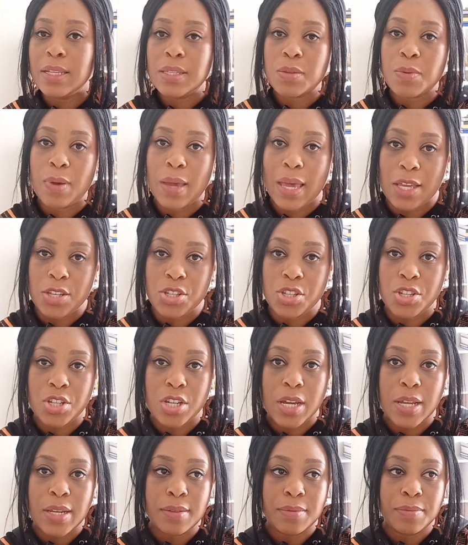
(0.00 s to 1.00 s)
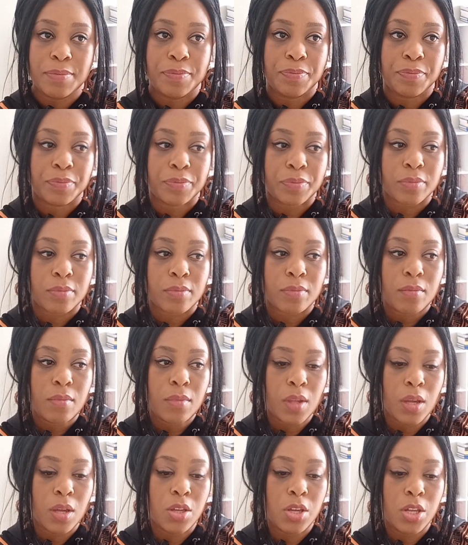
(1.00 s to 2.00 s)
question,
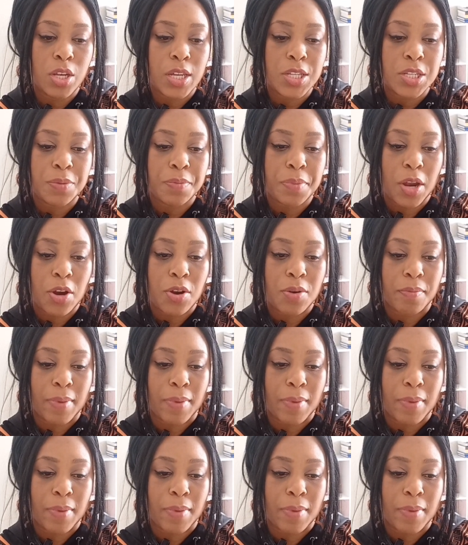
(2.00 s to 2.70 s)
you need to bear in